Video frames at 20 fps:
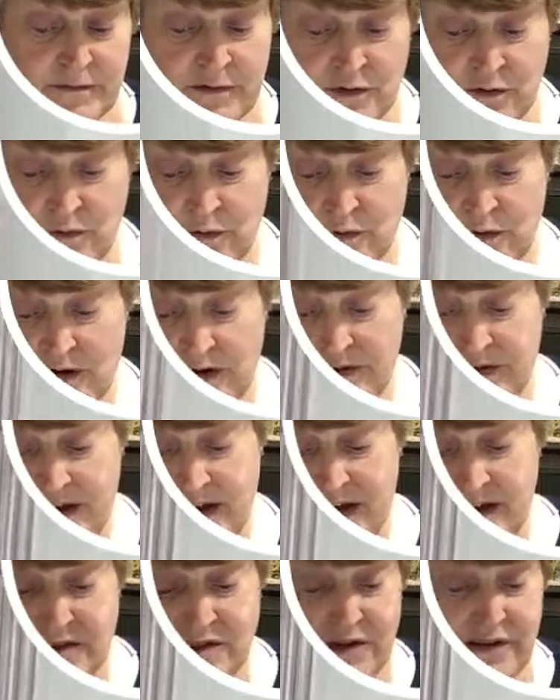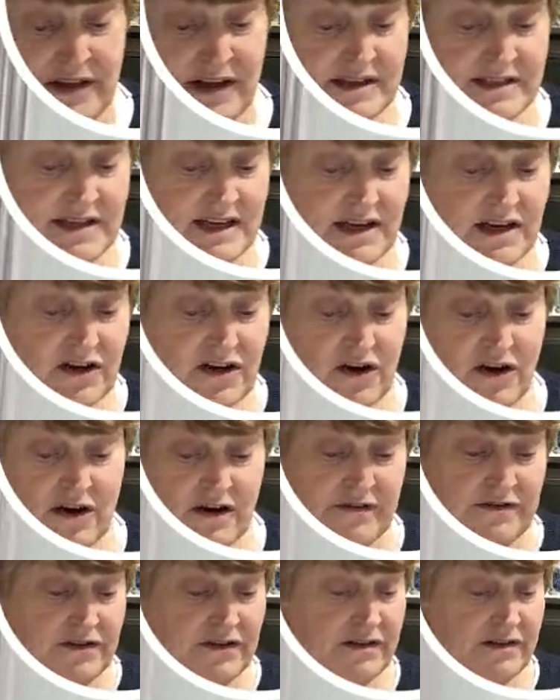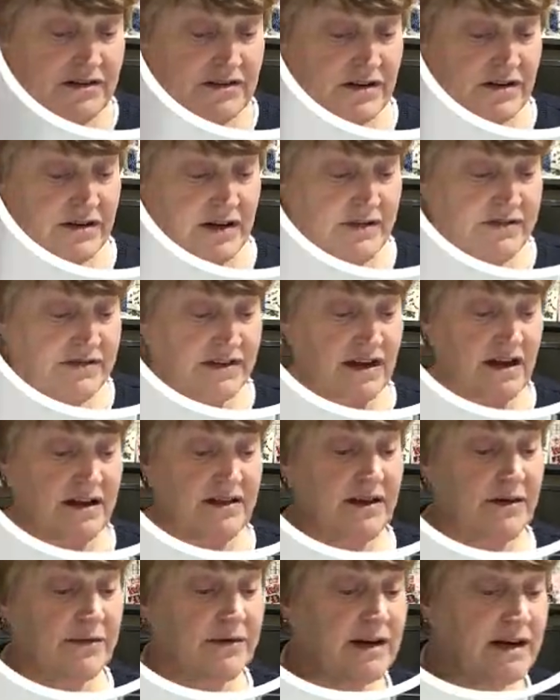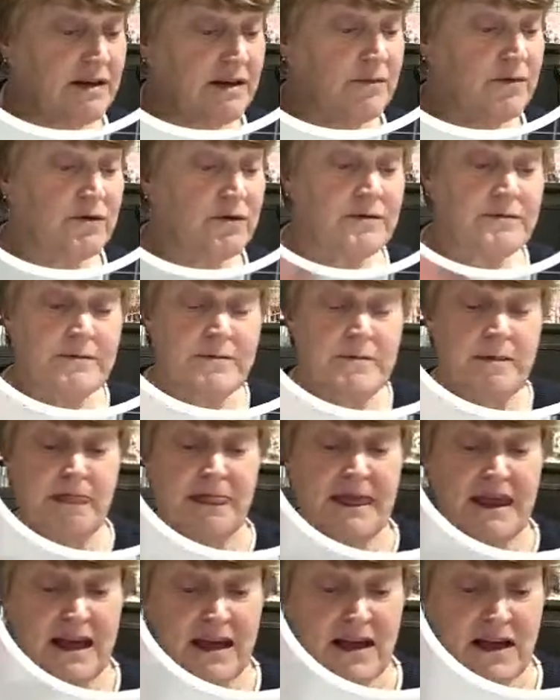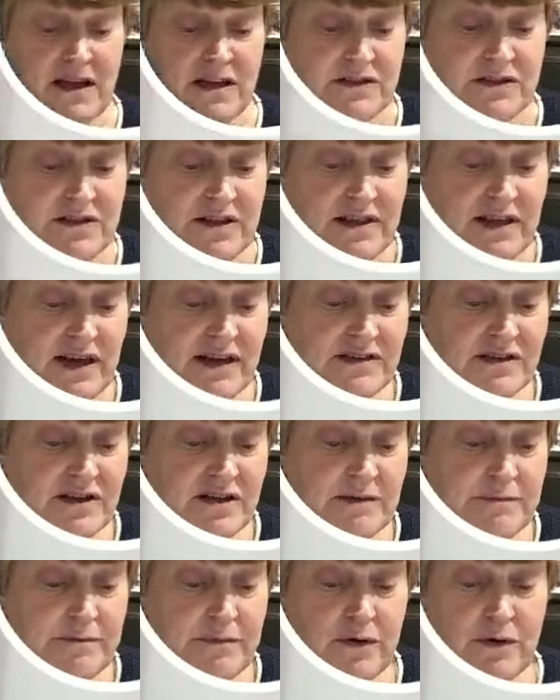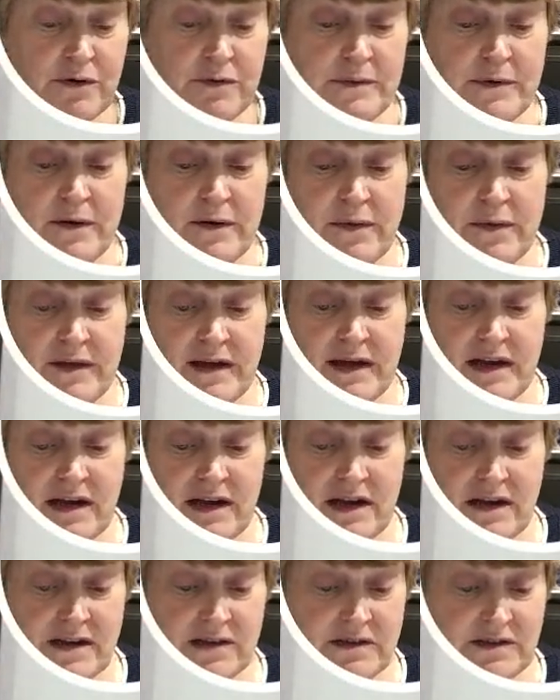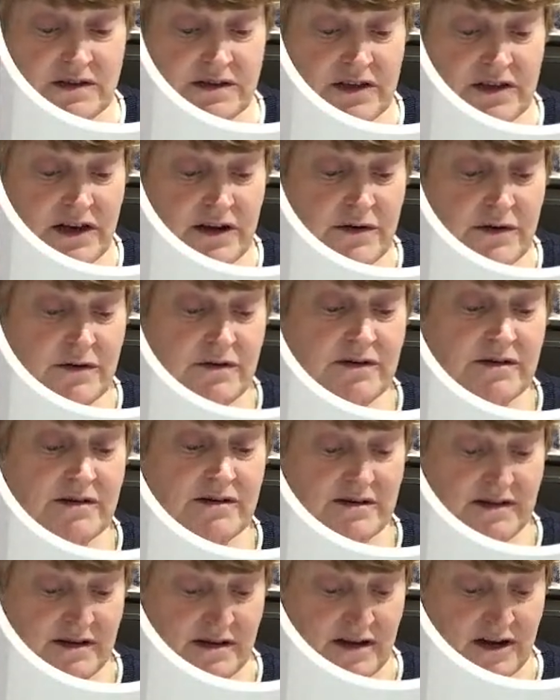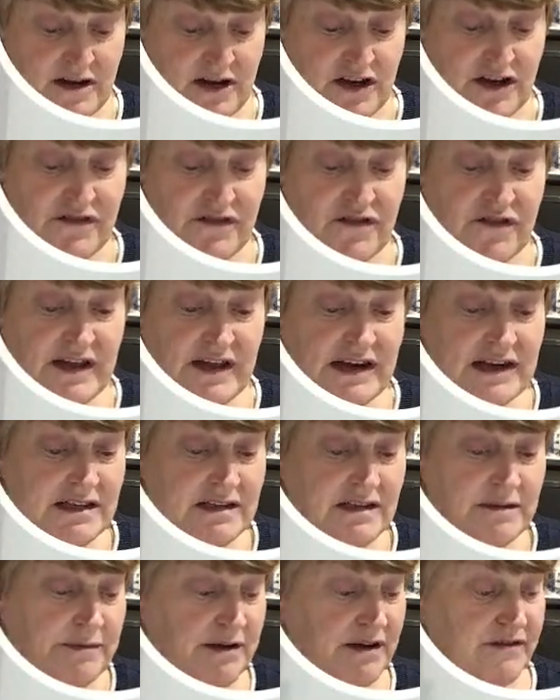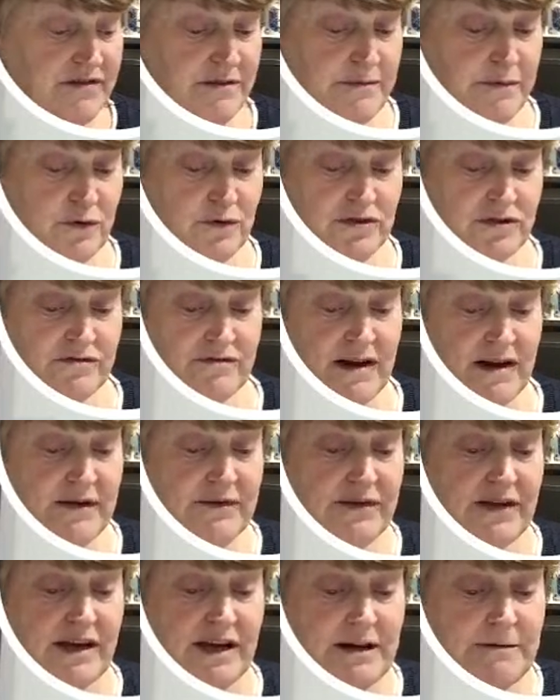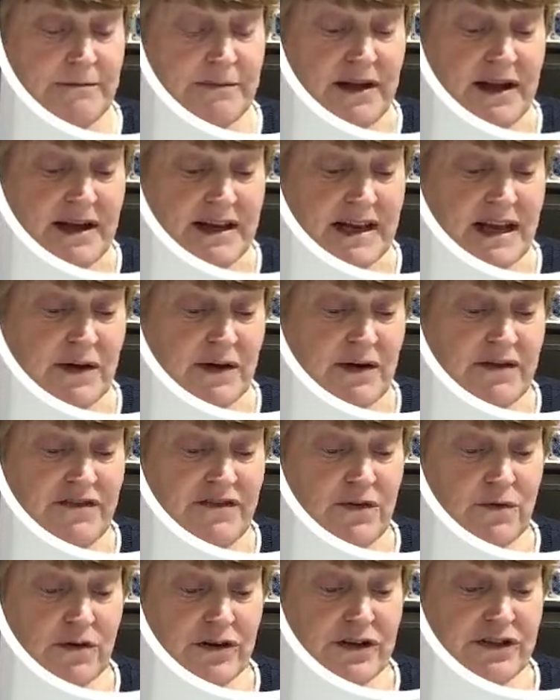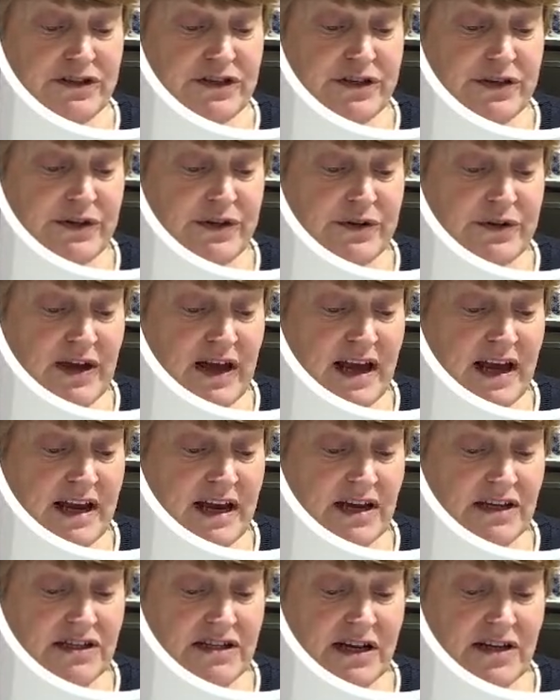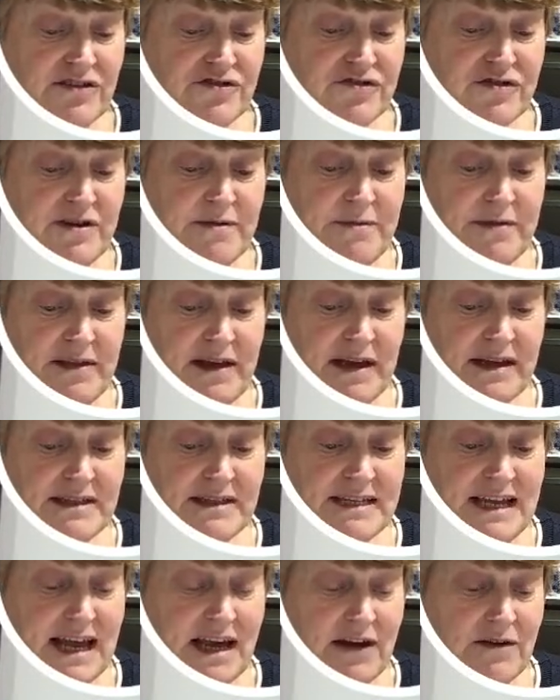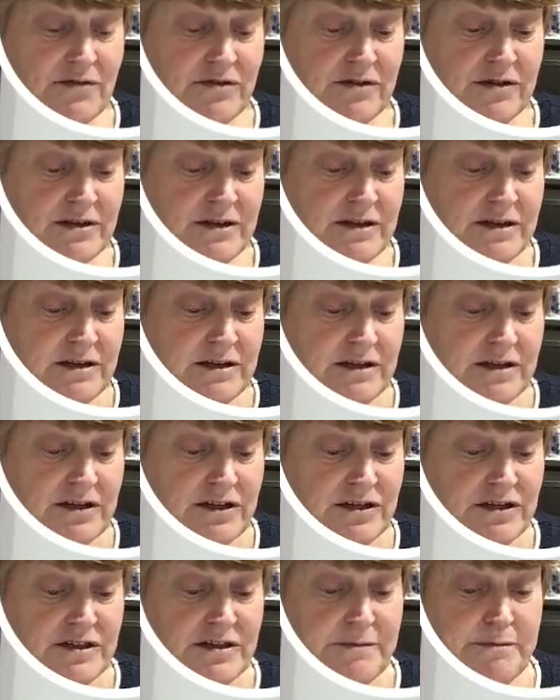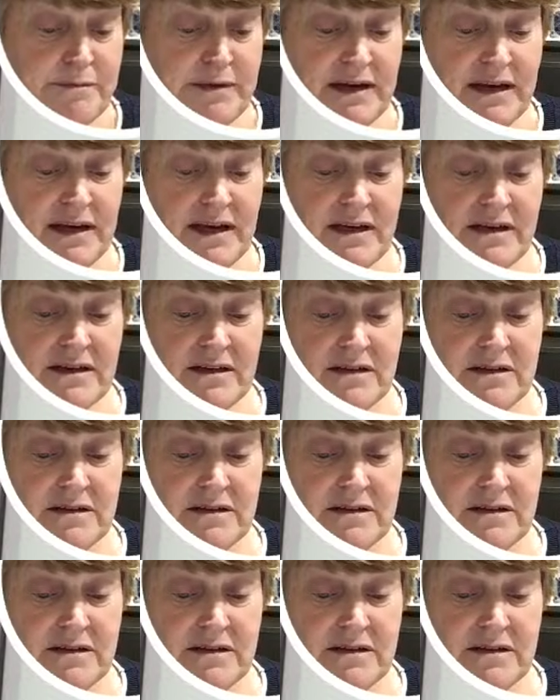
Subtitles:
Oh, that is on that 10.5. Look, I don't have to cut that one anymore. So that's going to pop on there like so. And you've got that little bit of a border around there. Now, if you wanted to, you can actually trim that down to be,